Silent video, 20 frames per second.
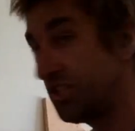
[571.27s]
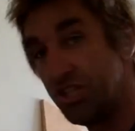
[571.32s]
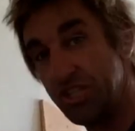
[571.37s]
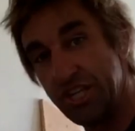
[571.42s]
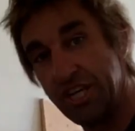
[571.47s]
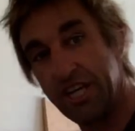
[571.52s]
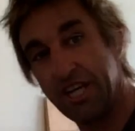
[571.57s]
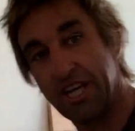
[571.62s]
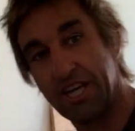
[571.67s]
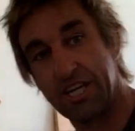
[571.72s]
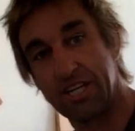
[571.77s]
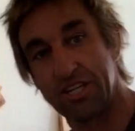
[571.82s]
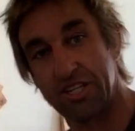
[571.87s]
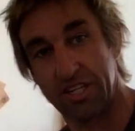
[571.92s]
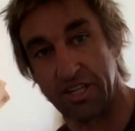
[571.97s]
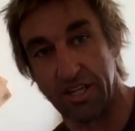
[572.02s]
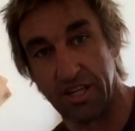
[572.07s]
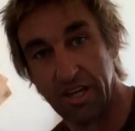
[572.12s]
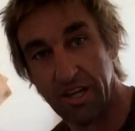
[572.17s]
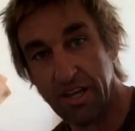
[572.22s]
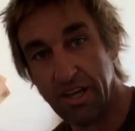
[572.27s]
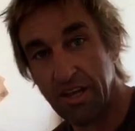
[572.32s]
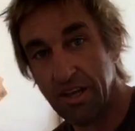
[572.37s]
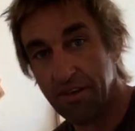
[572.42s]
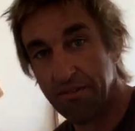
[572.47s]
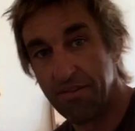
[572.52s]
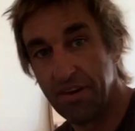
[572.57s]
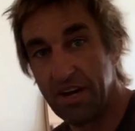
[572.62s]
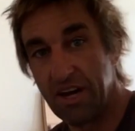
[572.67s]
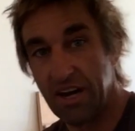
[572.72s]
jigs and
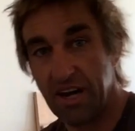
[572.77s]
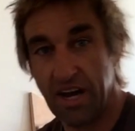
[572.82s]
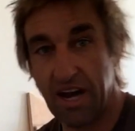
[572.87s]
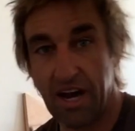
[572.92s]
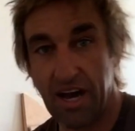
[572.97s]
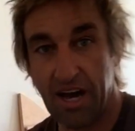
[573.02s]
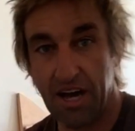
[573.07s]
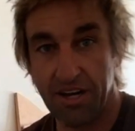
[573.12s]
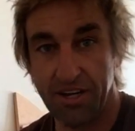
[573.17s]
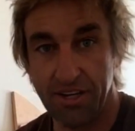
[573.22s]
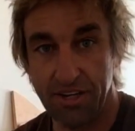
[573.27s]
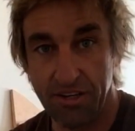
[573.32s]
figuring out how to